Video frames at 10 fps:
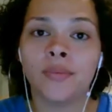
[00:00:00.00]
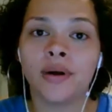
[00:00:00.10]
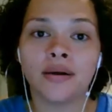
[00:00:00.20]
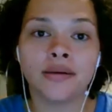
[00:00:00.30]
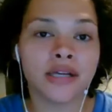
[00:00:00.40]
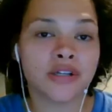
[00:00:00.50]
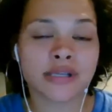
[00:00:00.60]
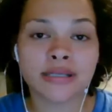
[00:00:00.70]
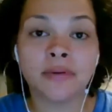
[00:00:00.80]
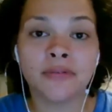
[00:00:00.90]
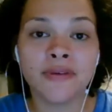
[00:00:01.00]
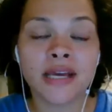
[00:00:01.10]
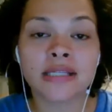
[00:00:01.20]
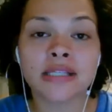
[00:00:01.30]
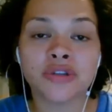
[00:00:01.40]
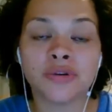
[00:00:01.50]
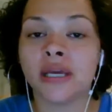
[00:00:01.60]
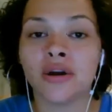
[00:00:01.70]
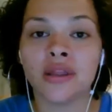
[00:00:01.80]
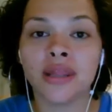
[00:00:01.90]
Well, here's a simple fix. You
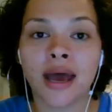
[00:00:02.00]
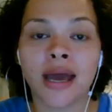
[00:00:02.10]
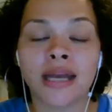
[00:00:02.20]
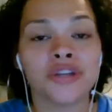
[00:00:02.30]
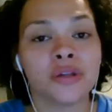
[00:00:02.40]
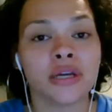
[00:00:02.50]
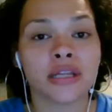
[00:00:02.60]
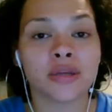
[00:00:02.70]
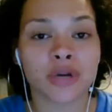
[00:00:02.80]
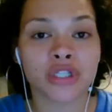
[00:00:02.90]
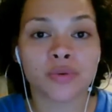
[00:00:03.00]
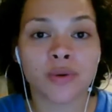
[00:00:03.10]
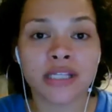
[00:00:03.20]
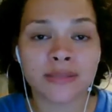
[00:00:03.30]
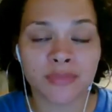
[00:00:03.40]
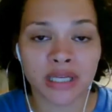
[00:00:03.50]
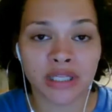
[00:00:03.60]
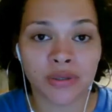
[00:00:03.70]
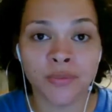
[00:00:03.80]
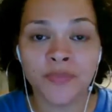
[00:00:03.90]
get online and you look at the restaurant's
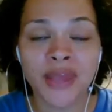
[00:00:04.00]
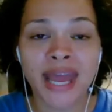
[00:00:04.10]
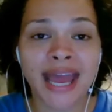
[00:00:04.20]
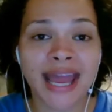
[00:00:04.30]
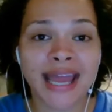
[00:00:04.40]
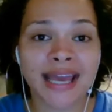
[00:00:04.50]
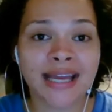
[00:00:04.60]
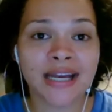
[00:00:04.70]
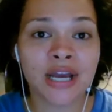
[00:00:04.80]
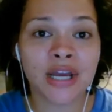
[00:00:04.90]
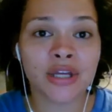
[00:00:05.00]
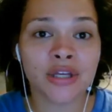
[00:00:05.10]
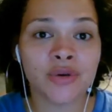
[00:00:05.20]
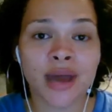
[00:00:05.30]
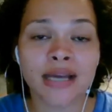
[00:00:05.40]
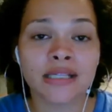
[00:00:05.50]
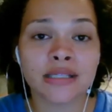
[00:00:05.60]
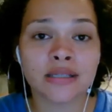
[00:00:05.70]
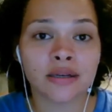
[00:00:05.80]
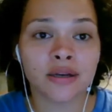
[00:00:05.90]
menu and you
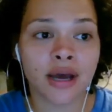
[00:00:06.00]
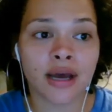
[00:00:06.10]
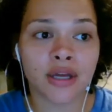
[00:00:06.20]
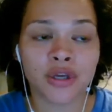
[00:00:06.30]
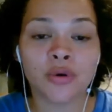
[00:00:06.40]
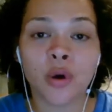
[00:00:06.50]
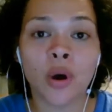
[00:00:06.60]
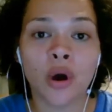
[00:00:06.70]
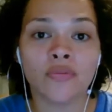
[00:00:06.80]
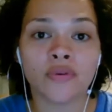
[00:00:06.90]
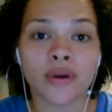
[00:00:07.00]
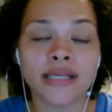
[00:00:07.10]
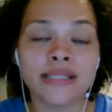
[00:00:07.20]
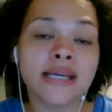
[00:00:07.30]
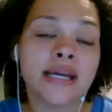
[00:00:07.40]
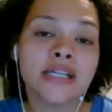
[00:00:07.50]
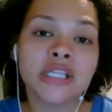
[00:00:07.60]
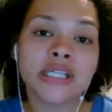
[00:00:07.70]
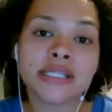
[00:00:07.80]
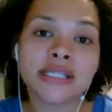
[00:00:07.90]
guys, uh, you go over it
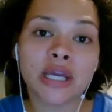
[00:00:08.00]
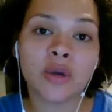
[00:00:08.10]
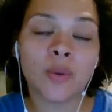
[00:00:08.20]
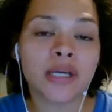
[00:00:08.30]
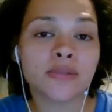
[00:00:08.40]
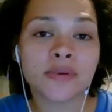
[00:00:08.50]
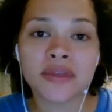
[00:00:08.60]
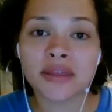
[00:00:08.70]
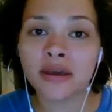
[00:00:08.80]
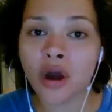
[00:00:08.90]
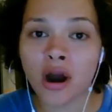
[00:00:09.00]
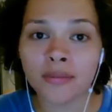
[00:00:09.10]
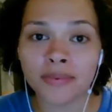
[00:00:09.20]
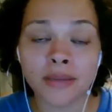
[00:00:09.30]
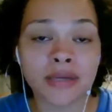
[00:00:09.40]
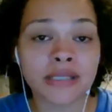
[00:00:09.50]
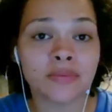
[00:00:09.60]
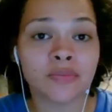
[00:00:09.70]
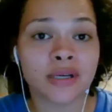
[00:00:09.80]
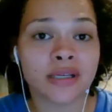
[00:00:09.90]
to see what's within the carb limits
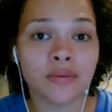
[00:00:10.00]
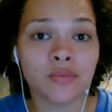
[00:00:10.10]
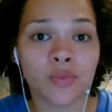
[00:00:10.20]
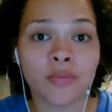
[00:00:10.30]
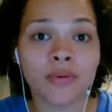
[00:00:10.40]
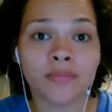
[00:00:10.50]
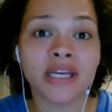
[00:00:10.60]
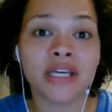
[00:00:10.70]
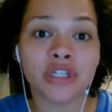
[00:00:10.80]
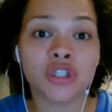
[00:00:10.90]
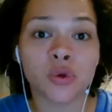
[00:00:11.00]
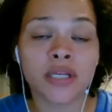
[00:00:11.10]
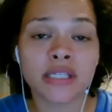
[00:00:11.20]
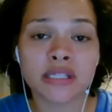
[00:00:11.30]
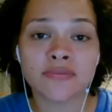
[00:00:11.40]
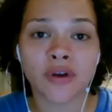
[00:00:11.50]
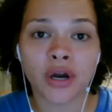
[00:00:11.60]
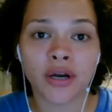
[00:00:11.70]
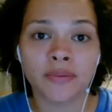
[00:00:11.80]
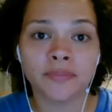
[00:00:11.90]
and what, what would be good choices for
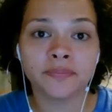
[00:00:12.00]
her.